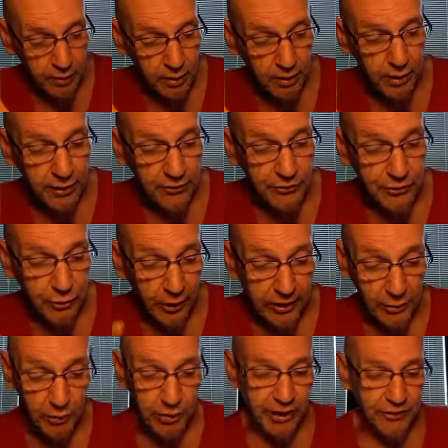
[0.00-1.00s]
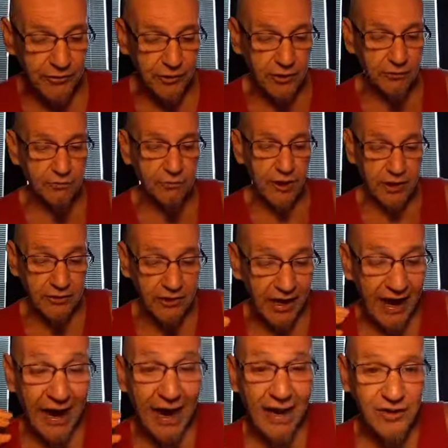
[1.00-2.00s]
Like the tranquilizing effect
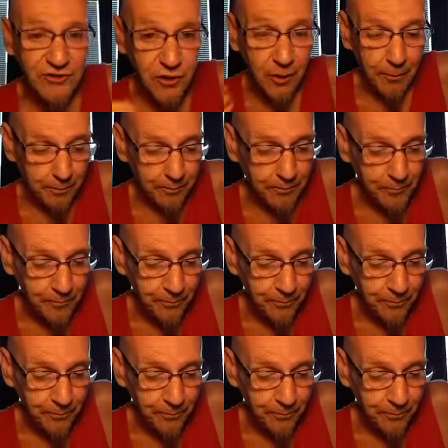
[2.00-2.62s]
adds up.